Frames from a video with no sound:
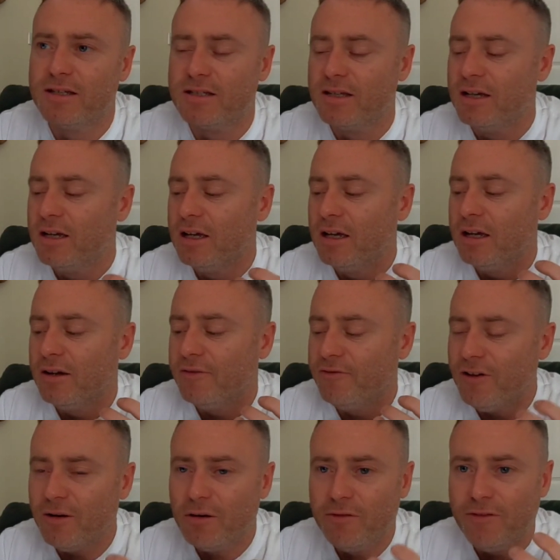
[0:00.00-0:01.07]
It's
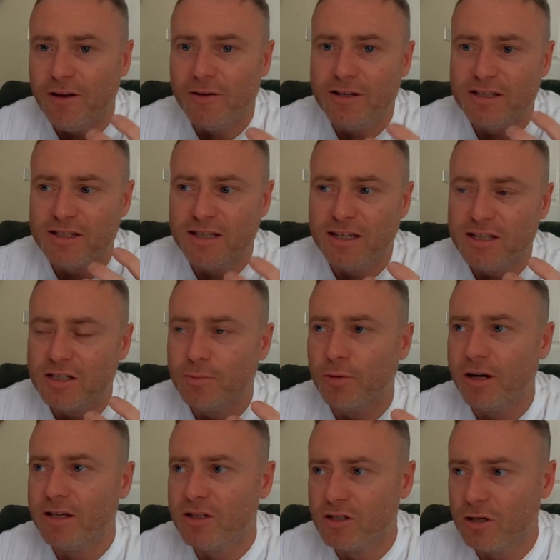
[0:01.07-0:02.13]
very, very sea
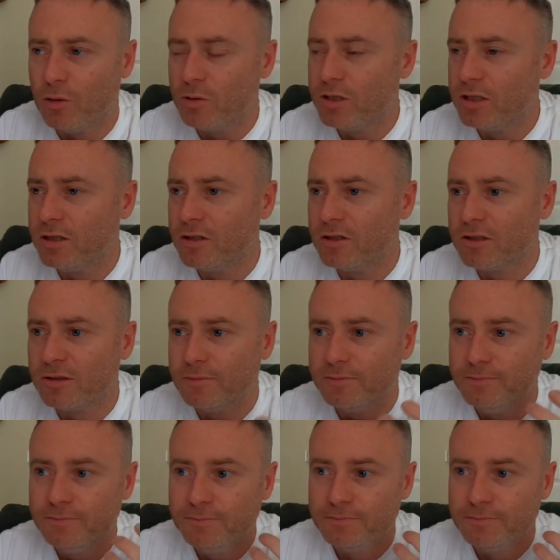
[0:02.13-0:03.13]
spray saltiness,